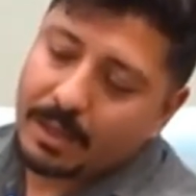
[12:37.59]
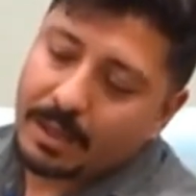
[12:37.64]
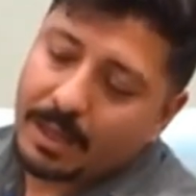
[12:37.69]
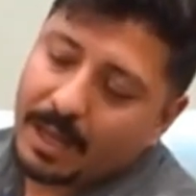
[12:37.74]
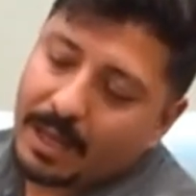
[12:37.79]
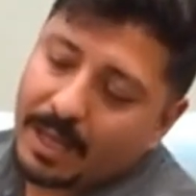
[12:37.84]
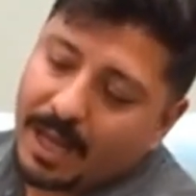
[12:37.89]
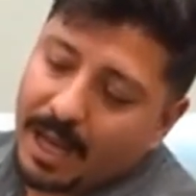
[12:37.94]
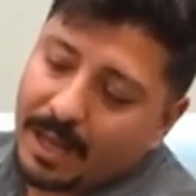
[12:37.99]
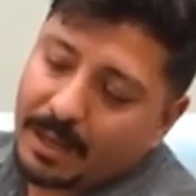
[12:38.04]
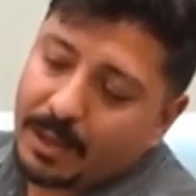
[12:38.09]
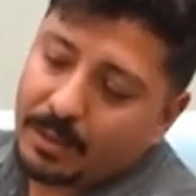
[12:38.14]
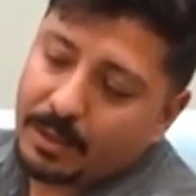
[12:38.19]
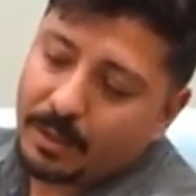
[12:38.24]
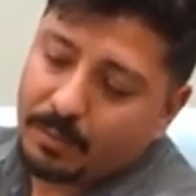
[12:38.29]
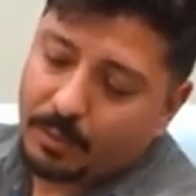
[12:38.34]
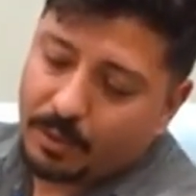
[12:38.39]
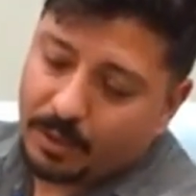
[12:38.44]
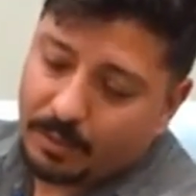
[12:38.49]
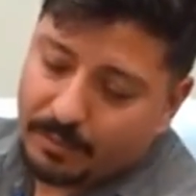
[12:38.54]
and either
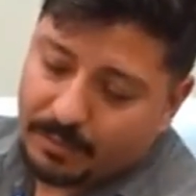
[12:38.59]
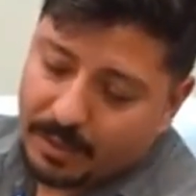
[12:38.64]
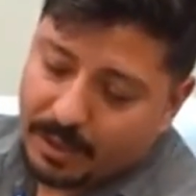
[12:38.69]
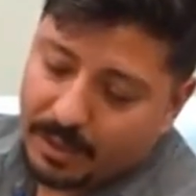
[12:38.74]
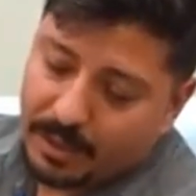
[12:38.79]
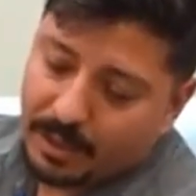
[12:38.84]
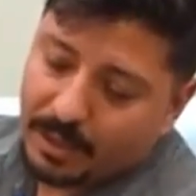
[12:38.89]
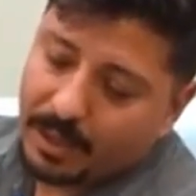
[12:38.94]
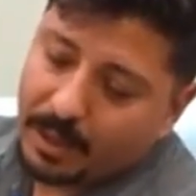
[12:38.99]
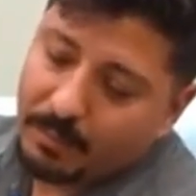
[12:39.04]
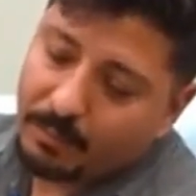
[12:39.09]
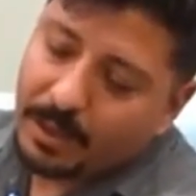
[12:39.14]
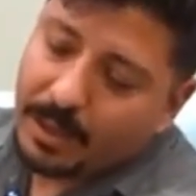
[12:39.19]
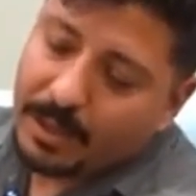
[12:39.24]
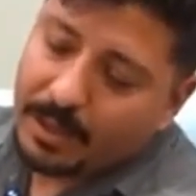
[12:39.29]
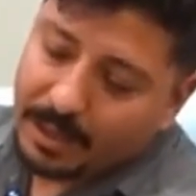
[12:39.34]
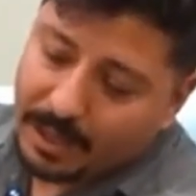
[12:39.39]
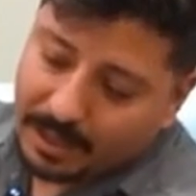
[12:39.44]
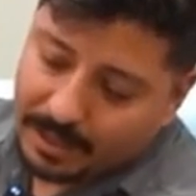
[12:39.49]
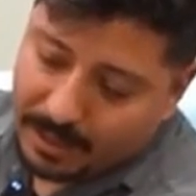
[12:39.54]
remove filter number
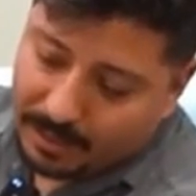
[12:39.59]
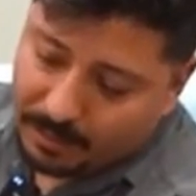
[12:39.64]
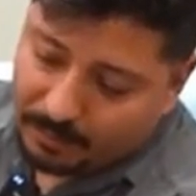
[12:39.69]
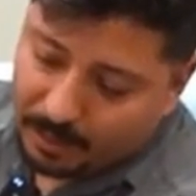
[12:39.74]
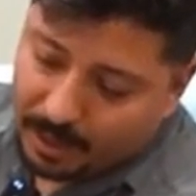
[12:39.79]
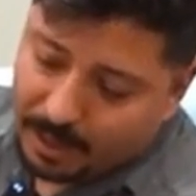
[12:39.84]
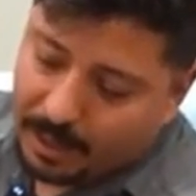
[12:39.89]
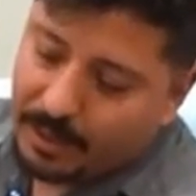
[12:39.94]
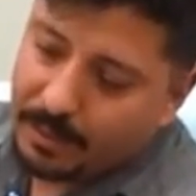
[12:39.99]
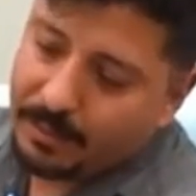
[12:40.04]
3 this way,